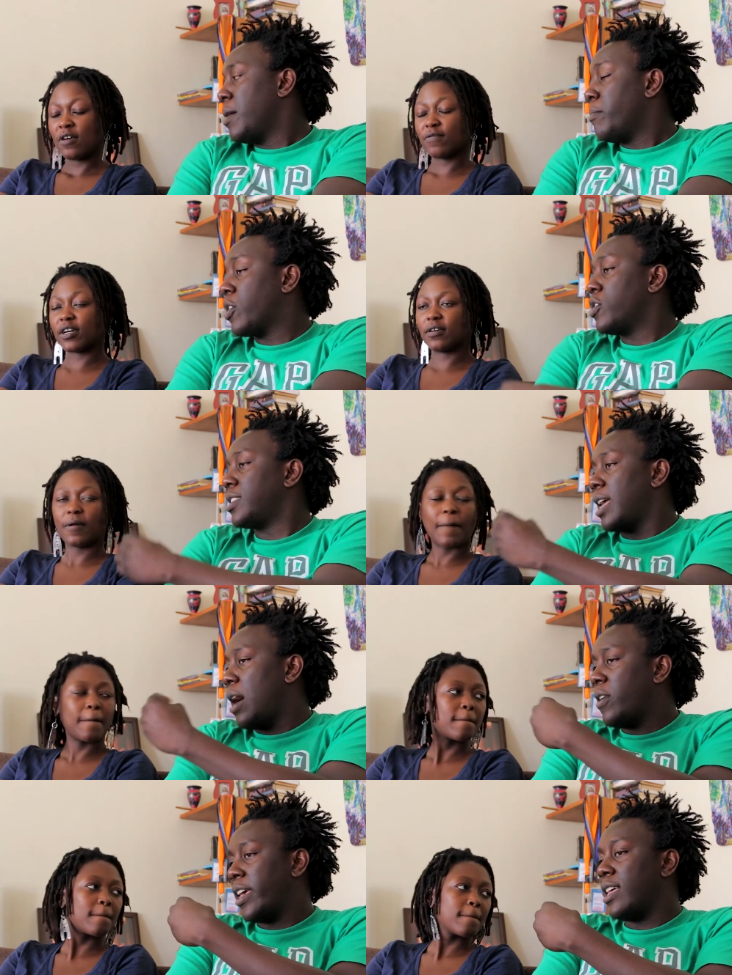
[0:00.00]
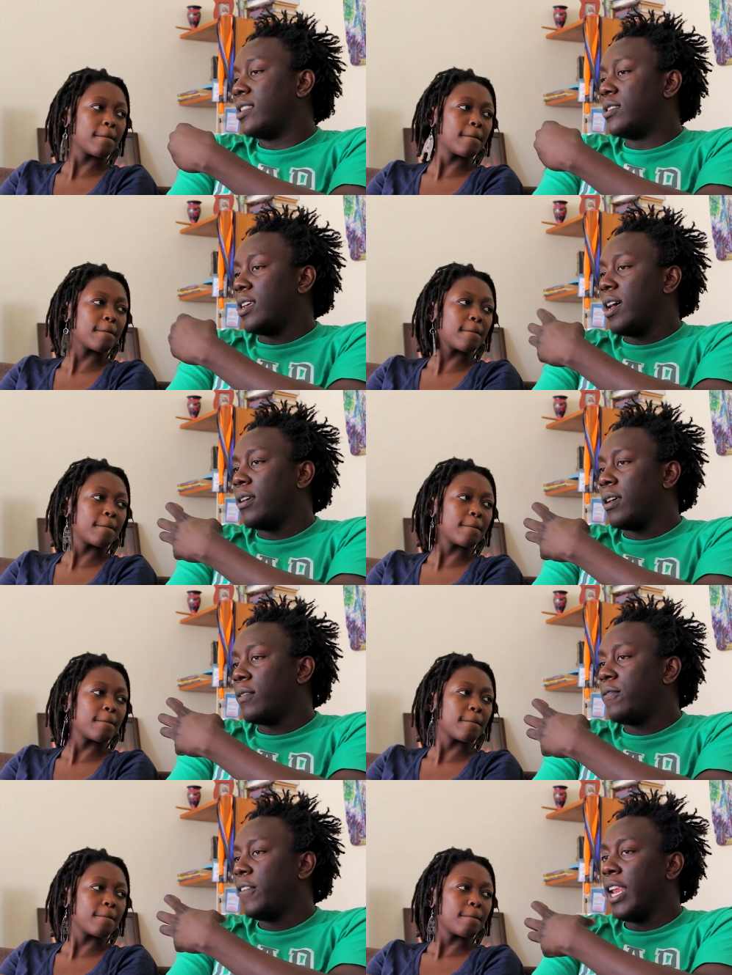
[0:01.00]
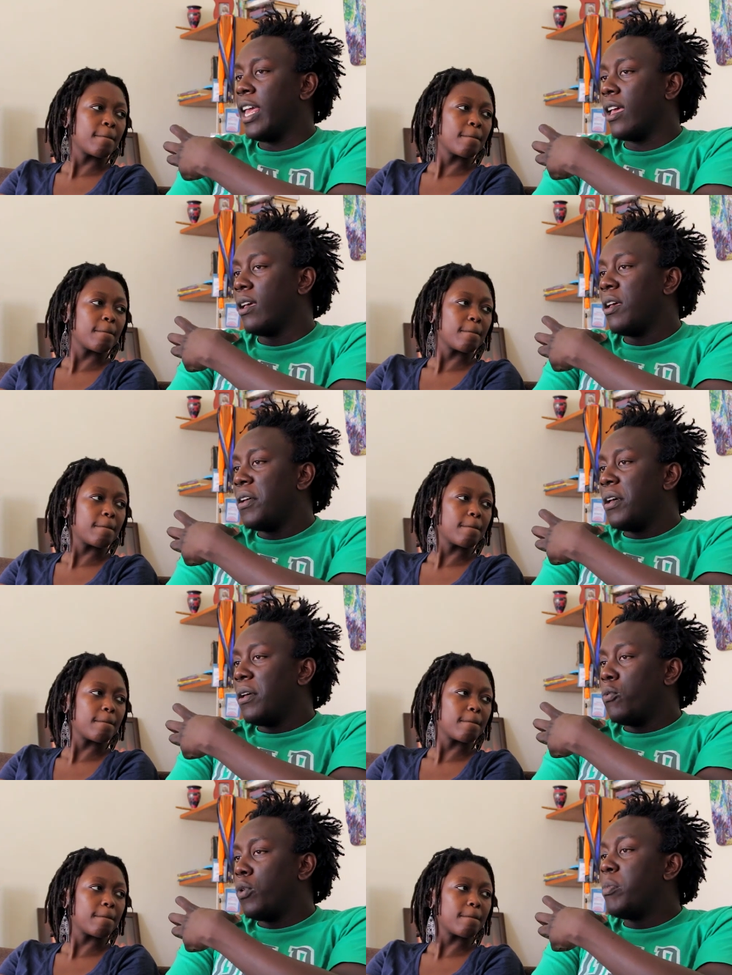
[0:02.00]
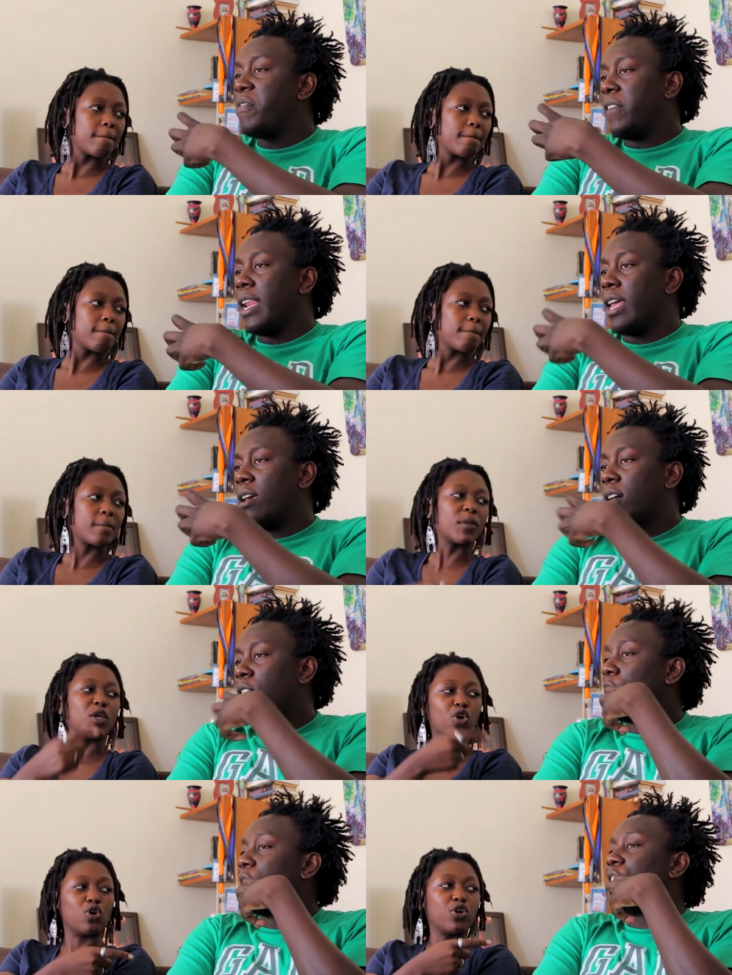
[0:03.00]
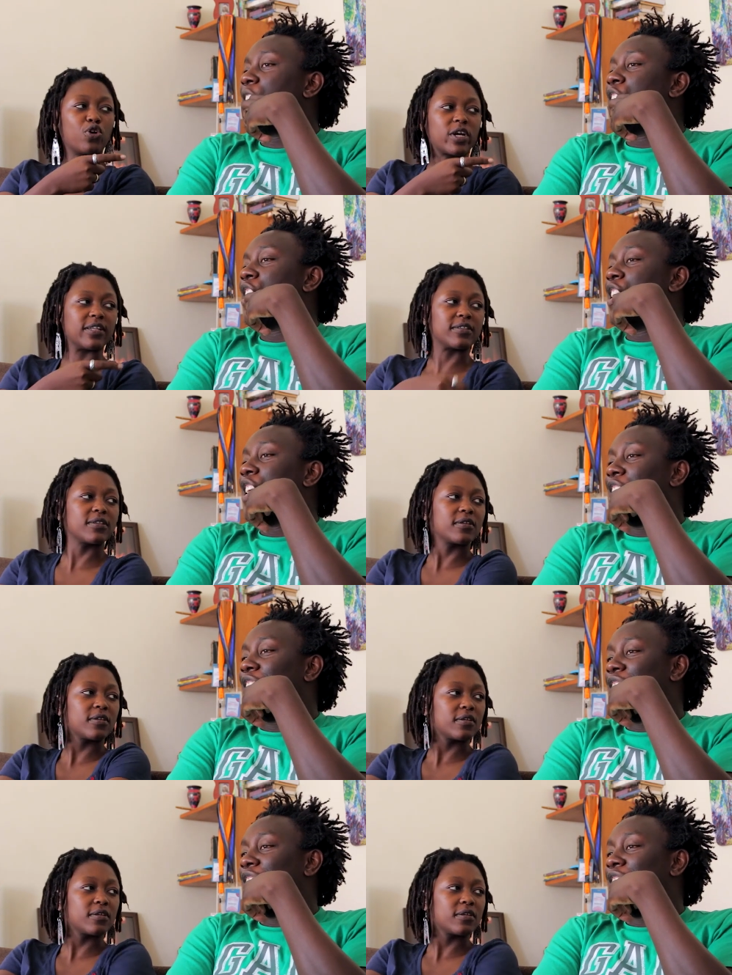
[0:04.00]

Speaker 1: because our kids are feeling will be feeling oh, your, your kids,